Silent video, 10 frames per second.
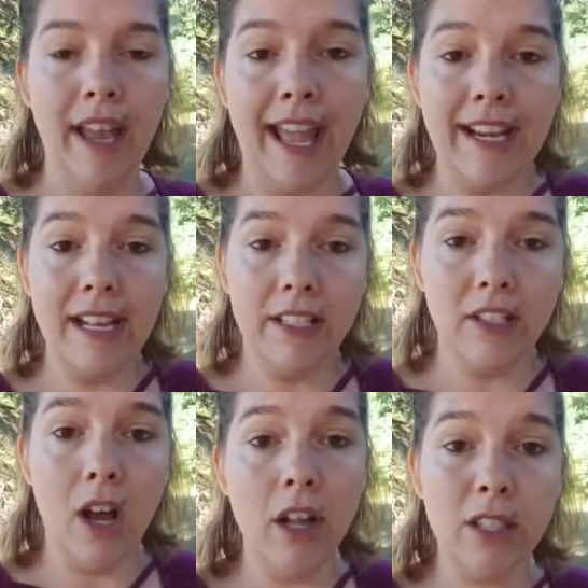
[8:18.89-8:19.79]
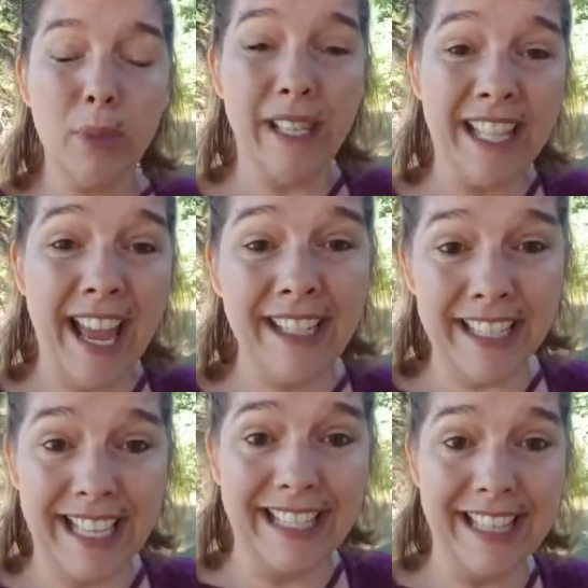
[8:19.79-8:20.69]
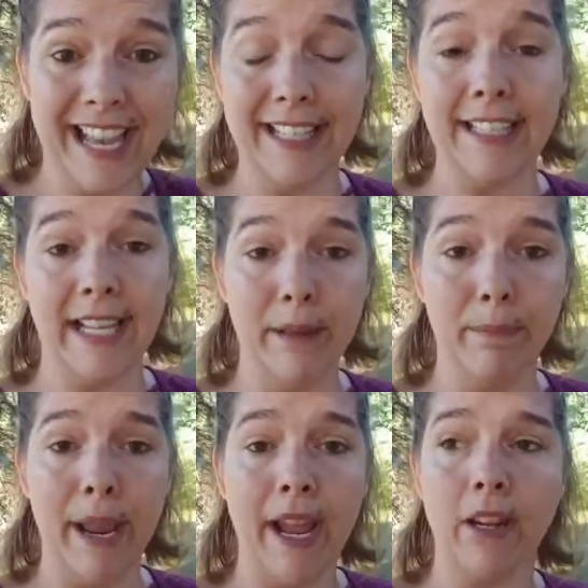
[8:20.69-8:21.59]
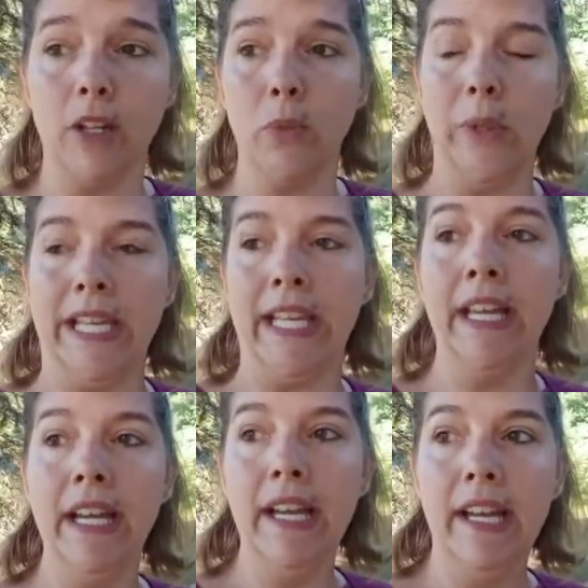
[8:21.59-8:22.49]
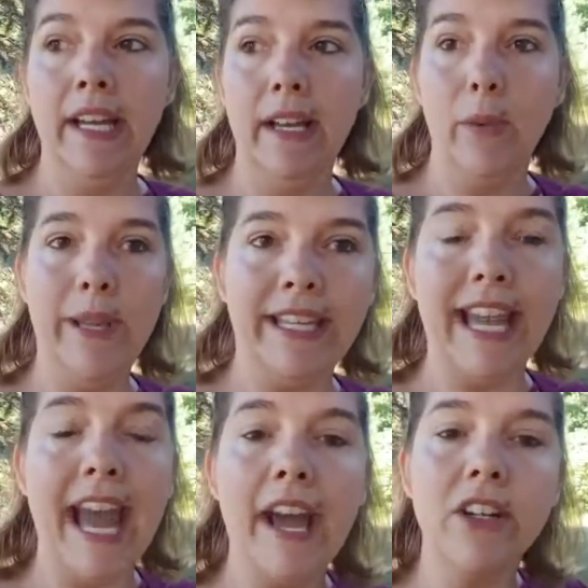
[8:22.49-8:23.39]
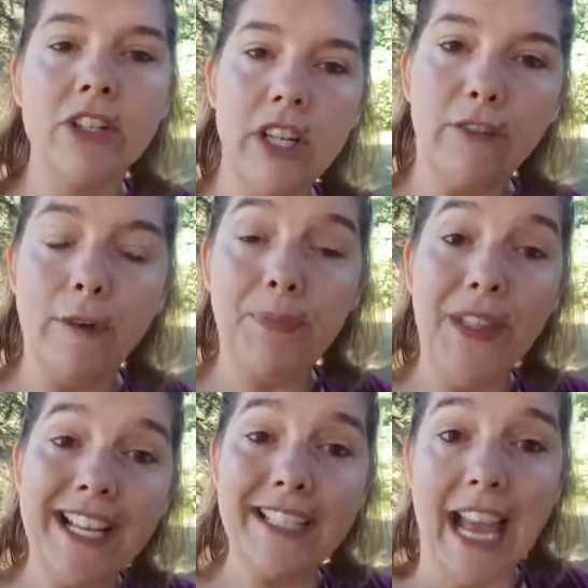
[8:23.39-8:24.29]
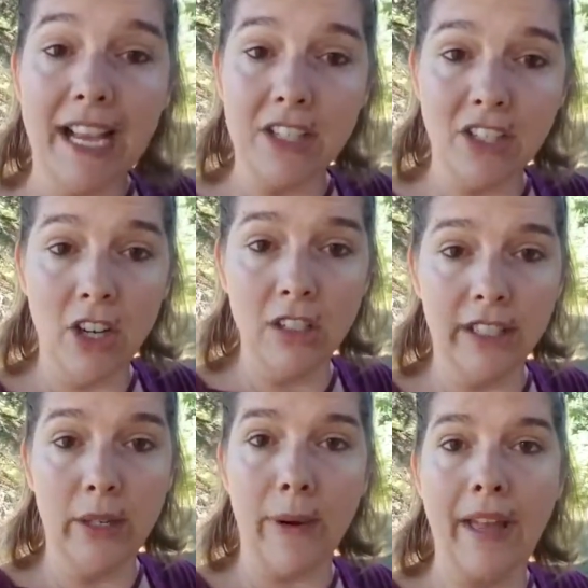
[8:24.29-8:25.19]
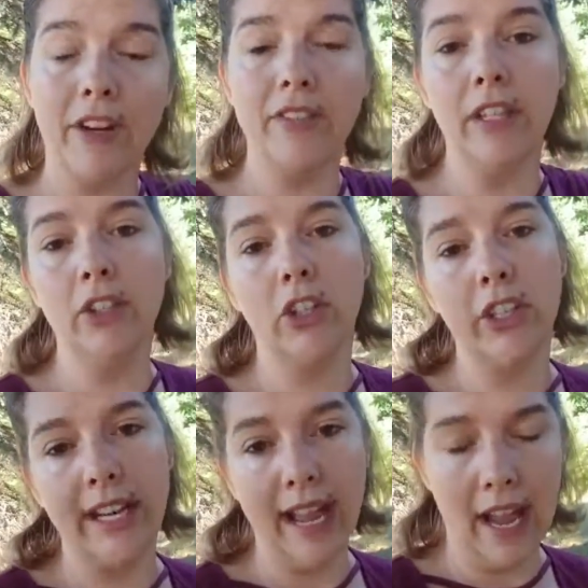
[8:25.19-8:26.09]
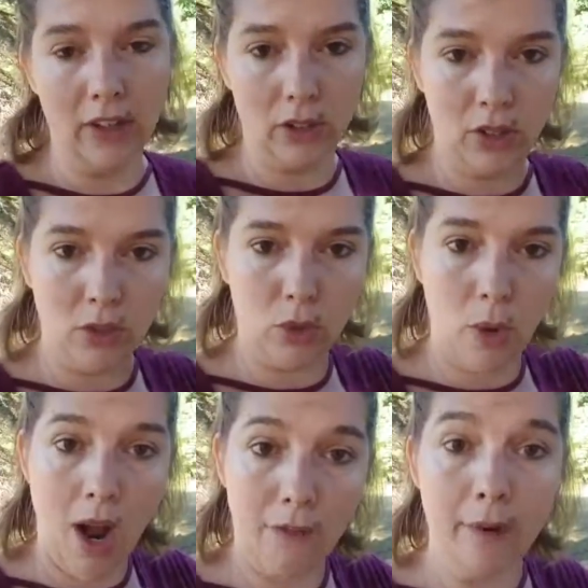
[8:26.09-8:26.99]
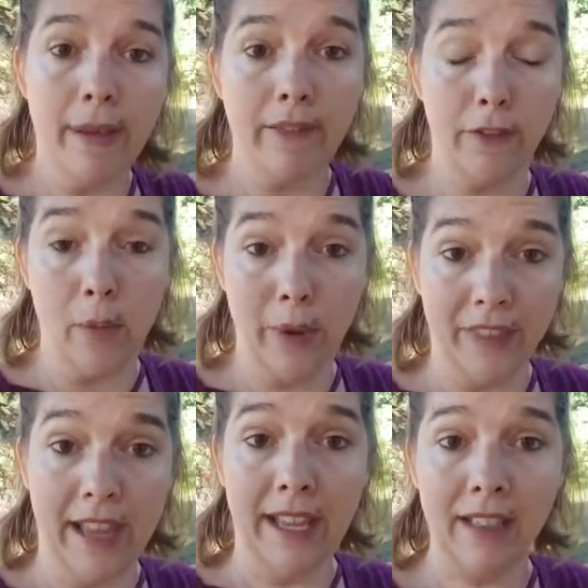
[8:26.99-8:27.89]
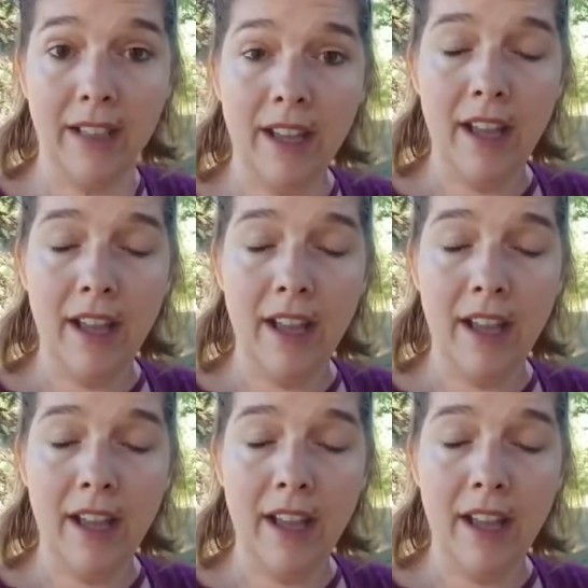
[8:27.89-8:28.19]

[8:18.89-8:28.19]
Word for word: And as adults, we tend to get into that same pattern. We we get energy from things externally rather than learning how to draw from it from within.